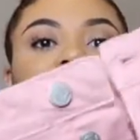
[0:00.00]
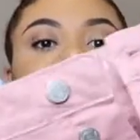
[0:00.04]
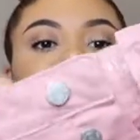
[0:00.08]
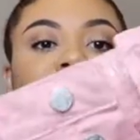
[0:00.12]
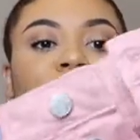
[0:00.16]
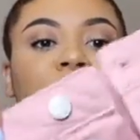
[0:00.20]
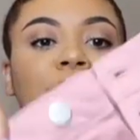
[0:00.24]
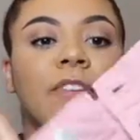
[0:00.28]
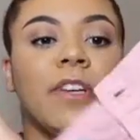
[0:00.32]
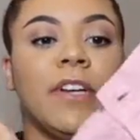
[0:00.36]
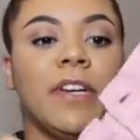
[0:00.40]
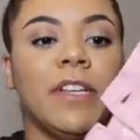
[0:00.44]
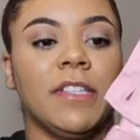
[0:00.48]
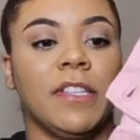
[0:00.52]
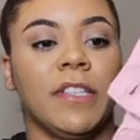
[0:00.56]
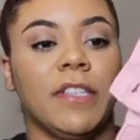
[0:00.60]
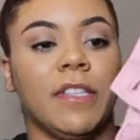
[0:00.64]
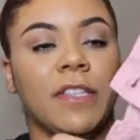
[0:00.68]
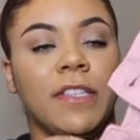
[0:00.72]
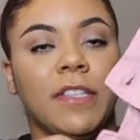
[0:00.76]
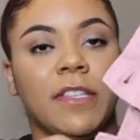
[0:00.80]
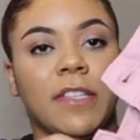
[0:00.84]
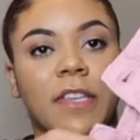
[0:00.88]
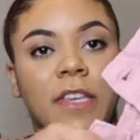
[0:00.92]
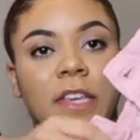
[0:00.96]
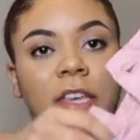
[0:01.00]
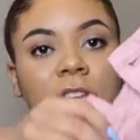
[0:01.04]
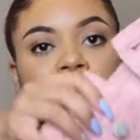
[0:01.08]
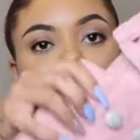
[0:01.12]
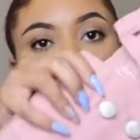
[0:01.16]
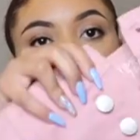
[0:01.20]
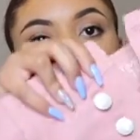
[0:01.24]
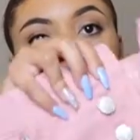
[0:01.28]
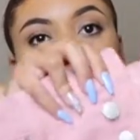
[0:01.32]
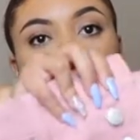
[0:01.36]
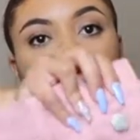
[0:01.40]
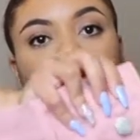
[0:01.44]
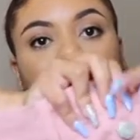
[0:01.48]
as you guys can see.
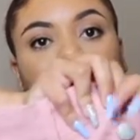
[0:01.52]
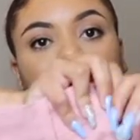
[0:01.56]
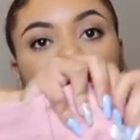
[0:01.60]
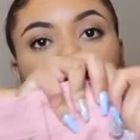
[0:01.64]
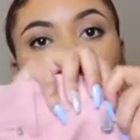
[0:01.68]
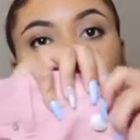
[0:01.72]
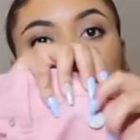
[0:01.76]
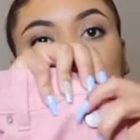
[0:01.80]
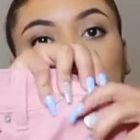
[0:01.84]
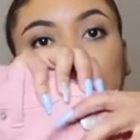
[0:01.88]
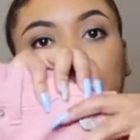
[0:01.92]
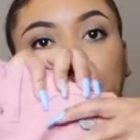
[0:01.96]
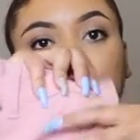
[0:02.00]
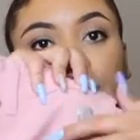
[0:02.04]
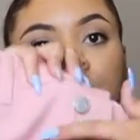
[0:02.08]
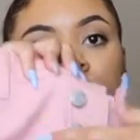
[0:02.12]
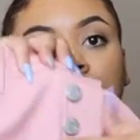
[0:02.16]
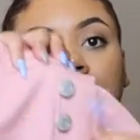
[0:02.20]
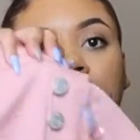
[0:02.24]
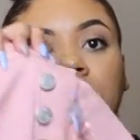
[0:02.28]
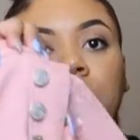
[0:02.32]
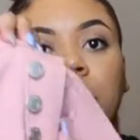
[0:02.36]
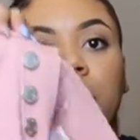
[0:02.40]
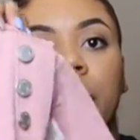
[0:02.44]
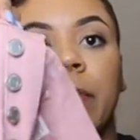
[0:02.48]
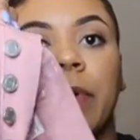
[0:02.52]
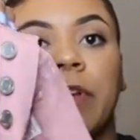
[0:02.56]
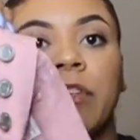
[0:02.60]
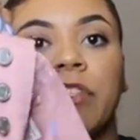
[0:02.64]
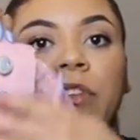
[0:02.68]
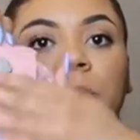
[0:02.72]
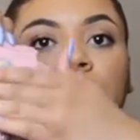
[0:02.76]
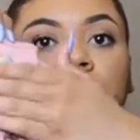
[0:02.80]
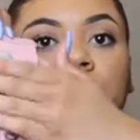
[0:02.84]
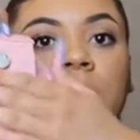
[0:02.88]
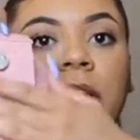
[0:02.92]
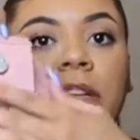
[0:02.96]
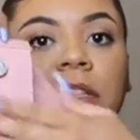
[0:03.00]
They have a bunch
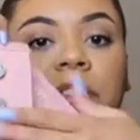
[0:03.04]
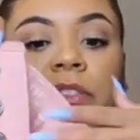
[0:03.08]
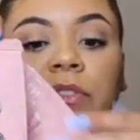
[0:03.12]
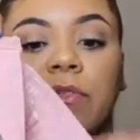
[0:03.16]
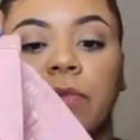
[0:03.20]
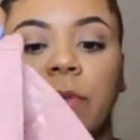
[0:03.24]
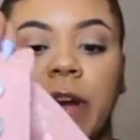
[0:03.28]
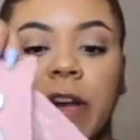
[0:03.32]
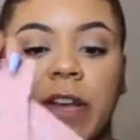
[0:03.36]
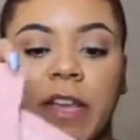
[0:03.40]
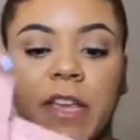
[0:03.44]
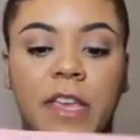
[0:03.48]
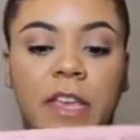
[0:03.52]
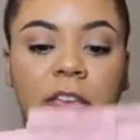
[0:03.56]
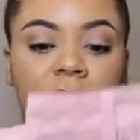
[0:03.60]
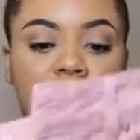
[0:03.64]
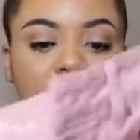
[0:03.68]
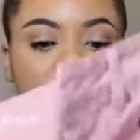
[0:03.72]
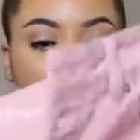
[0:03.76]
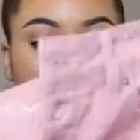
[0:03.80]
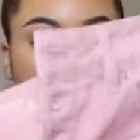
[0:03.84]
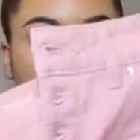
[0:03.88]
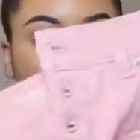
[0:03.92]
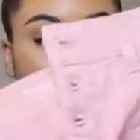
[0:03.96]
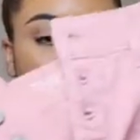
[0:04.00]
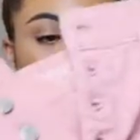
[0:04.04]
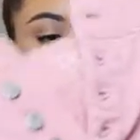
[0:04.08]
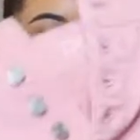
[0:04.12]
of buttons right here.